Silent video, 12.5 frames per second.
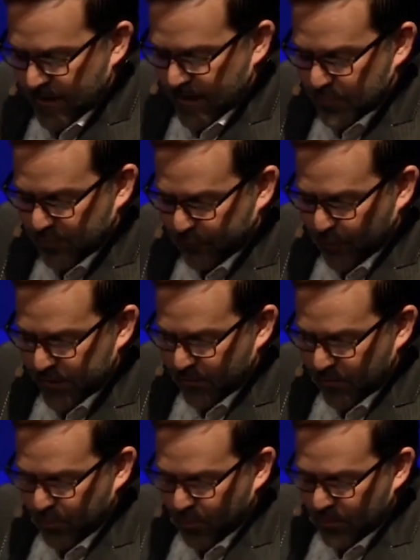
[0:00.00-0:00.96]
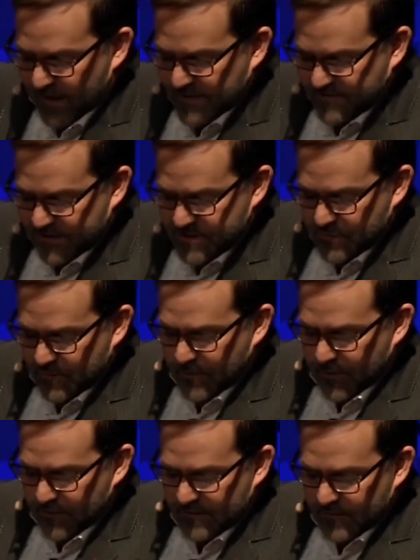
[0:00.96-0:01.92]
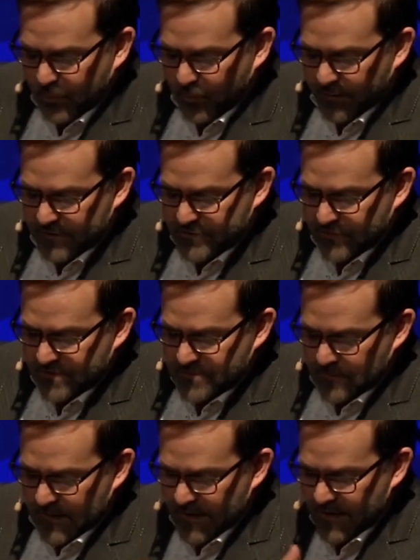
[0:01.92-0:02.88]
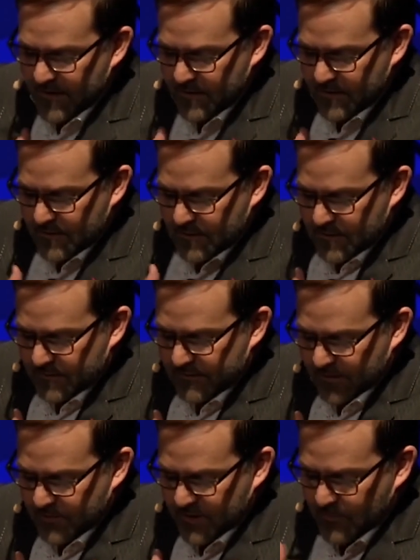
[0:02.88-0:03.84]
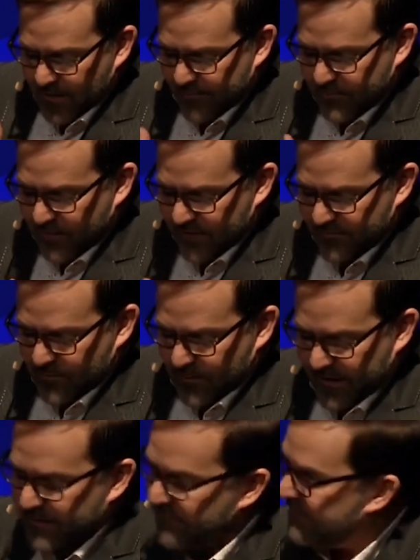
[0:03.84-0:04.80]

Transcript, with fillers: And before you were born, I set you apart and appointed you as my Nabi, my prophet, my